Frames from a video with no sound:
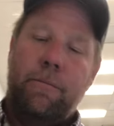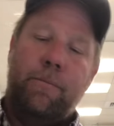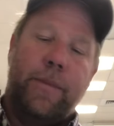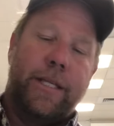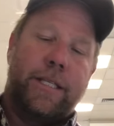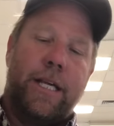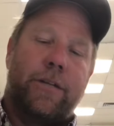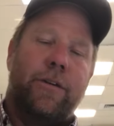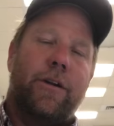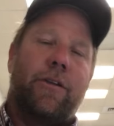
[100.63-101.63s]
This
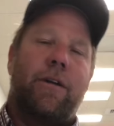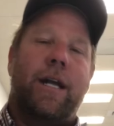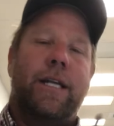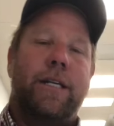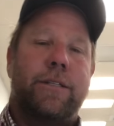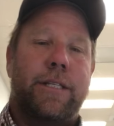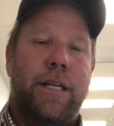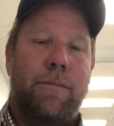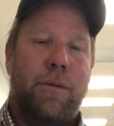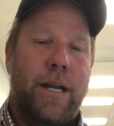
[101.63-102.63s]
electrode, our grinding is
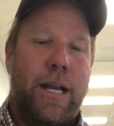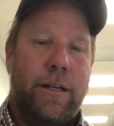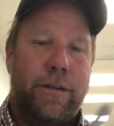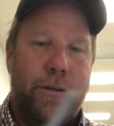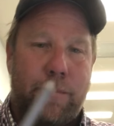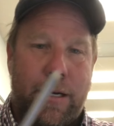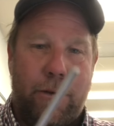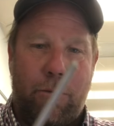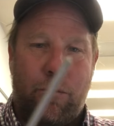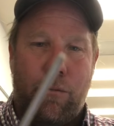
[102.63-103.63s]
setting up right now to do about
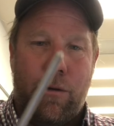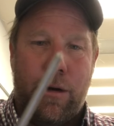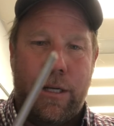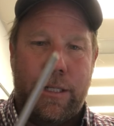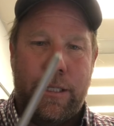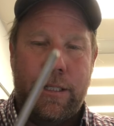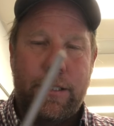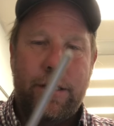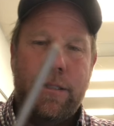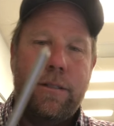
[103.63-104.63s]
a 1
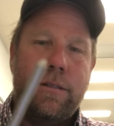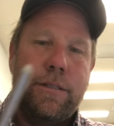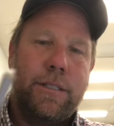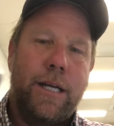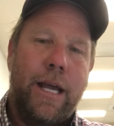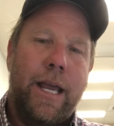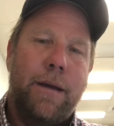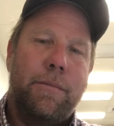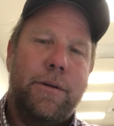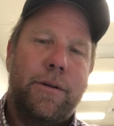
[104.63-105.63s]

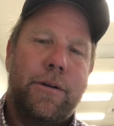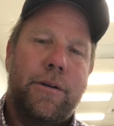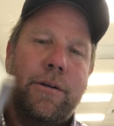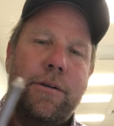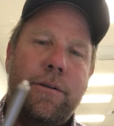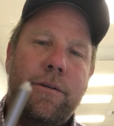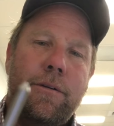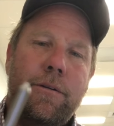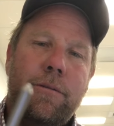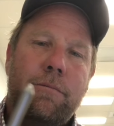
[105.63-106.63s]
diameter
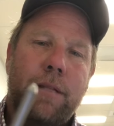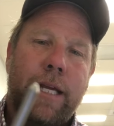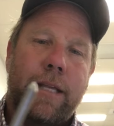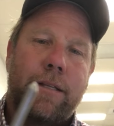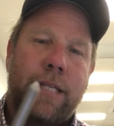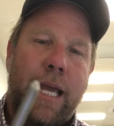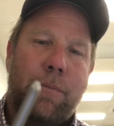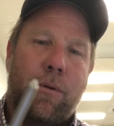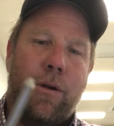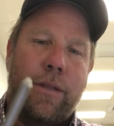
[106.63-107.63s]
length
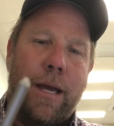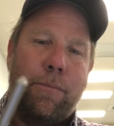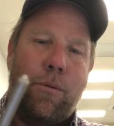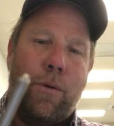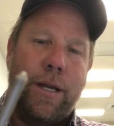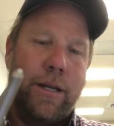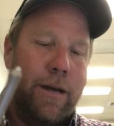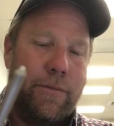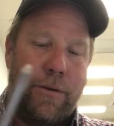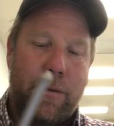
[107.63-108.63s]
taper on that point.
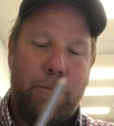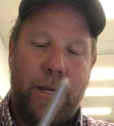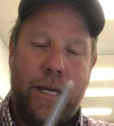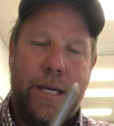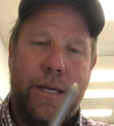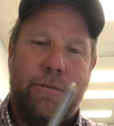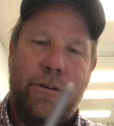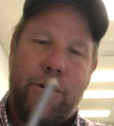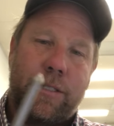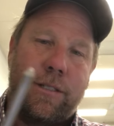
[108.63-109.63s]
Not very big,
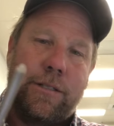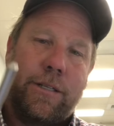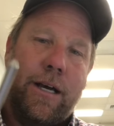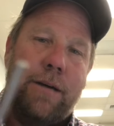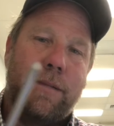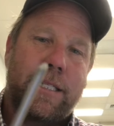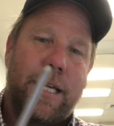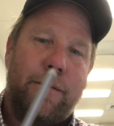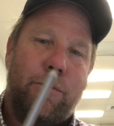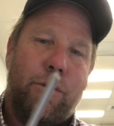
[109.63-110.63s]
focuses some. That's
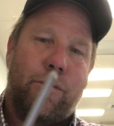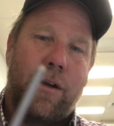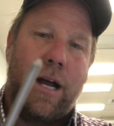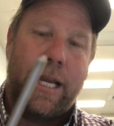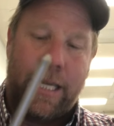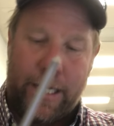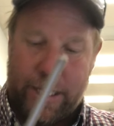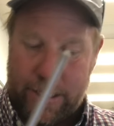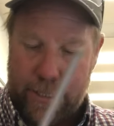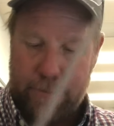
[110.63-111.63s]
kind of more for high heat.